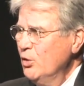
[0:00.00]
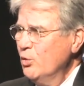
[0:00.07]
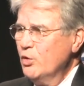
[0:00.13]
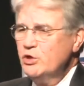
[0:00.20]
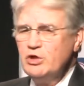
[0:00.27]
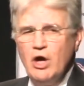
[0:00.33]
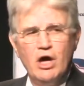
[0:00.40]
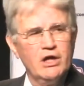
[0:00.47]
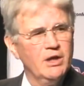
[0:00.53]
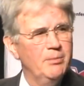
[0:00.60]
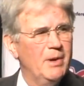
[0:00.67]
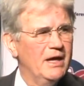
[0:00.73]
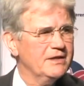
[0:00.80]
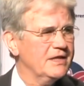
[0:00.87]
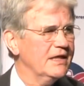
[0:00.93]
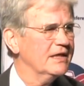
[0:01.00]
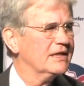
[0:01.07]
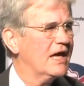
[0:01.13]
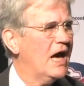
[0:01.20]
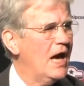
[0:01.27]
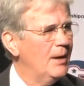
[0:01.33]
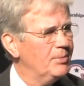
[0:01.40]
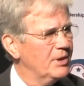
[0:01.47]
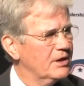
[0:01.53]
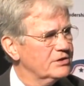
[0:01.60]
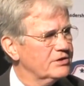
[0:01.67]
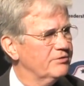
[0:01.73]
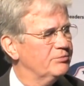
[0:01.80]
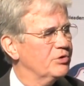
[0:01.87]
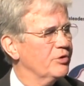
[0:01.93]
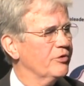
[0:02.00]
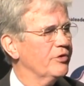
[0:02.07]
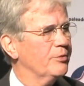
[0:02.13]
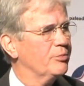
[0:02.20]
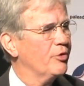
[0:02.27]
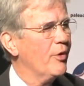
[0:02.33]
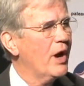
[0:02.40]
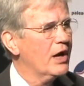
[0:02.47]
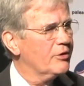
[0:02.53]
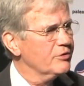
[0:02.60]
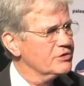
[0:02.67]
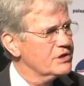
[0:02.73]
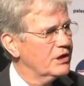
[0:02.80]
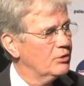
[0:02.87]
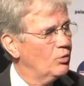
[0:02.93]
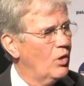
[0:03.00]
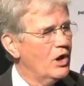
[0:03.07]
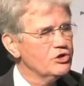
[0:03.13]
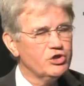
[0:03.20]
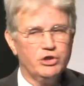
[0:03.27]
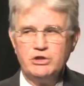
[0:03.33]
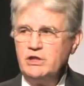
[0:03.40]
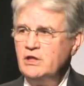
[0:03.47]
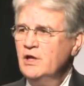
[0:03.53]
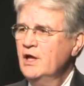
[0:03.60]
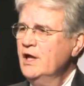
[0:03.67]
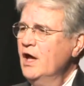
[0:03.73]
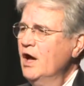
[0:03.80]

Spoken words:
We're talking about the incompetence of the bureaucracy in Washington,